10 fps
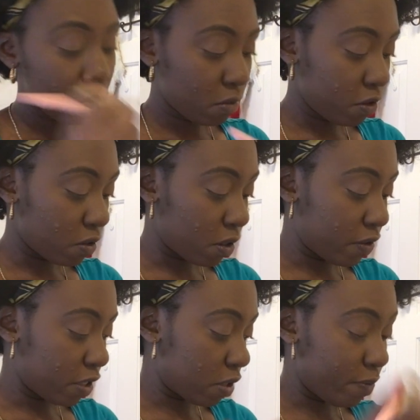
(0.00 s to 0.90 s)
And so
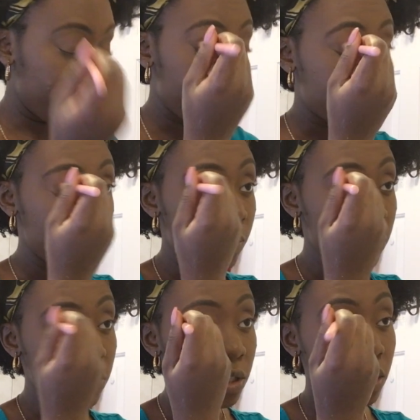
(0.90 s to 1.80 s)
that's what I've been using. I've
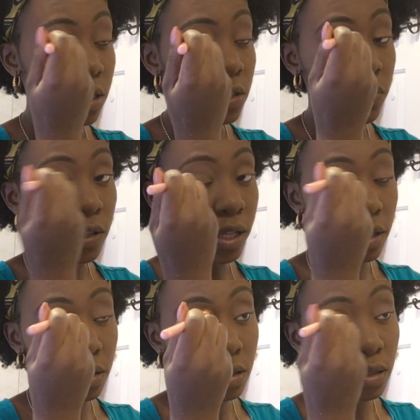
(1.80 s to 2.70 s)
been using this for
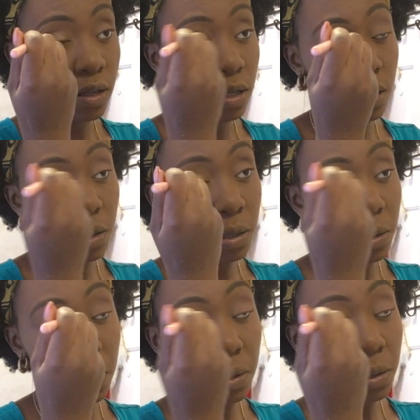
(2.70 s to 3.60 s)
like
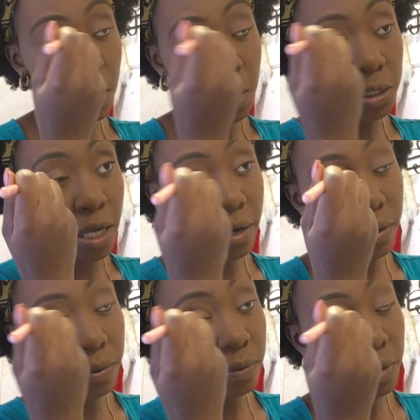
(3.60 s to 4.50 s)

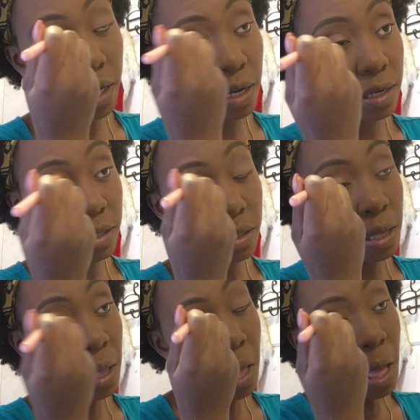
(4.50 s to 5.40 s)
eyeshadow and
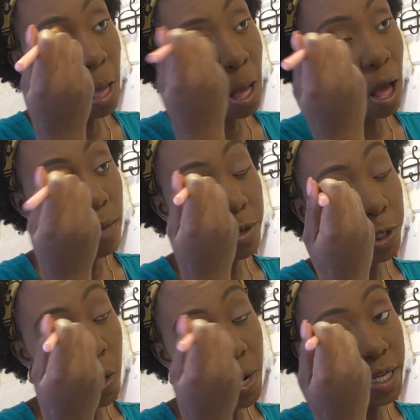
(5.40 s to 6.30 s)
I'm
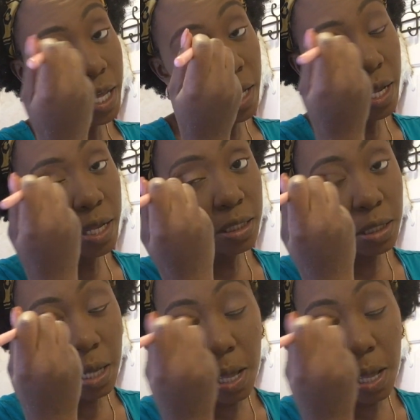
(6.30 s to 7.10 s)
enjoying it.